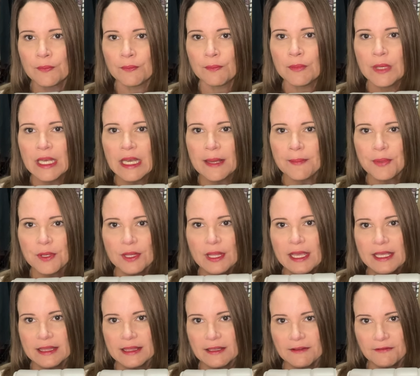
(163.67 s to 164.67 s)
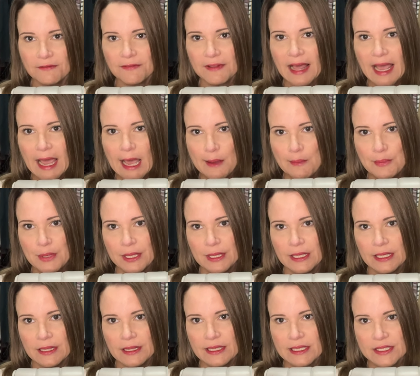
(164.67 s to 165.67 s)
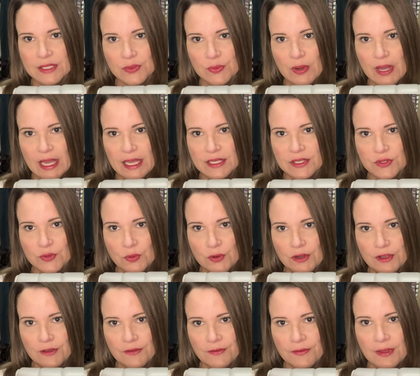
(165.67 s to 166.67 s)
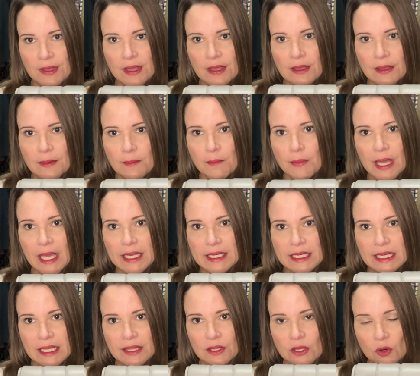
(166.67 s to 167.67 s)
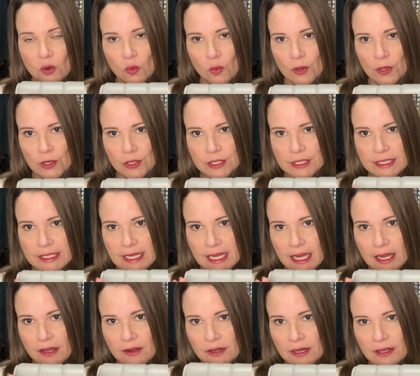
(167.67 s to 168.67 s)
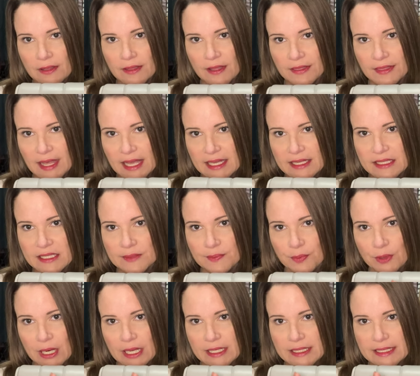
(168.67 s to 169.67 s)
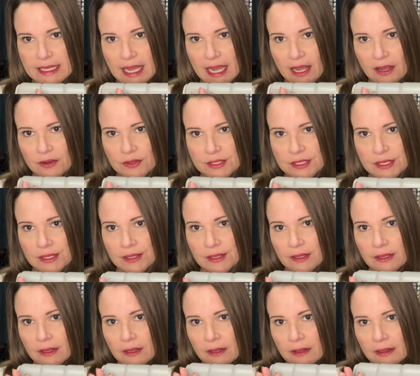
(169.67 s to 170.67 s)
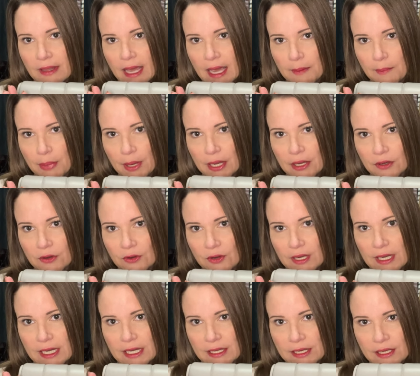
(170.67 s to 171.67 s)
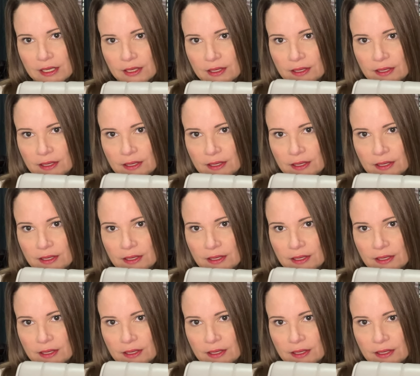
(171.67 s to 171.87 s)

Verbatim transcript: manipulate the flap in this way, sort of bending the corners down, that that spreads out that puckering